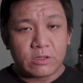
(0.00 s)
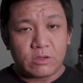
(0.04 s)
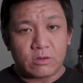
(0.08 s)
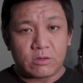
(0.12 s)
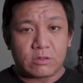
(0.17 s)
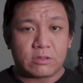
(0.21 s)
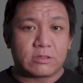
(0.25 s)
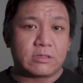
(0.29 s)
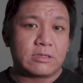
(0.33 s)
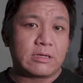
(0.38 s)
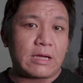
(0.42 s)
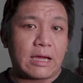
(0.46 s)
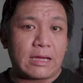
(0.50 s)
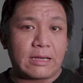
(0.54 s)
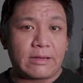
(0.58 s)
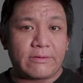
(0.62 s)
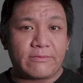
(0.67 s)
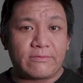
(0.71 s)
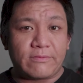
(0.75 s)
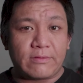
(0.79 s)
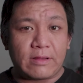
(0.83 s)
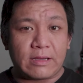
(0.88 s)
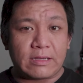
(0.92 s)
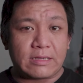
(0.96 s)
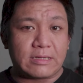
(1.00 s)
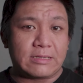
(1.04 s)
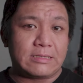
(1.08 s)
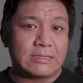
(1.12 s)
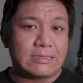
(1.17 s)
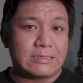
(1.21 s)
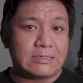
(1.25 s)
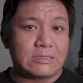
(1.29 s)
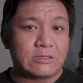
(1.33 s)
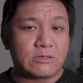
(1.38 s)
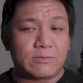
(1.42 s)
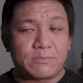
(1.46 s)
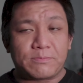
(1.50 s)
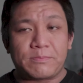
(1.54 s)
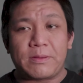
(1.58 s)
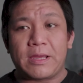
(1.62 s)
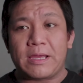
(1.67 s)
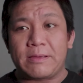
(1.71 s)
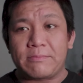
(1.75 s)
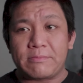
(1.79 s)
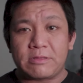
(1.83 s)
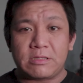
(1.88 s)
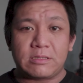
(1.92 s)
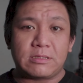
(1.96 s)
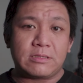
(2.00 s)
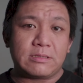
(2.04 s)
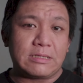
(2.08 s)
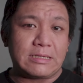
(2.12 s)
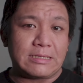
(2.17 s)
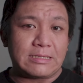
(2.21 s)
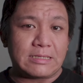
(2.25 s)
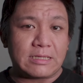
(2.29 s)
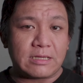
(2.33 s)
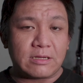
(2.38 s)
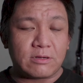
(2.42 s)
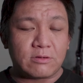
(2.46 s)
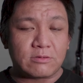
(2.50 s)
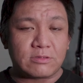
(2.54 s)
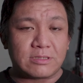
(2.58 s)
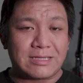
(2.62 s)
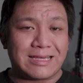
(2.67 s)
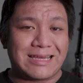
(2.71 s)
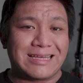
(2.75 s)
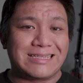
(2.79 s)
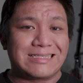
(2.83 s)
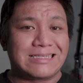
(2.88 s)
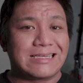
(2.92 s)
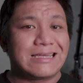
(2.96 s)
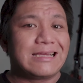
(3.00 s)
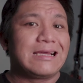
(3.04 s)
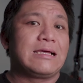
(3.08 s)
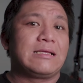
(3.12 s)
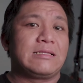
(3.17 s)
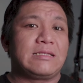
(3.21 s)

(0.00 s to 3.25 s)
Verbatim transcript: your kind of like your payment details and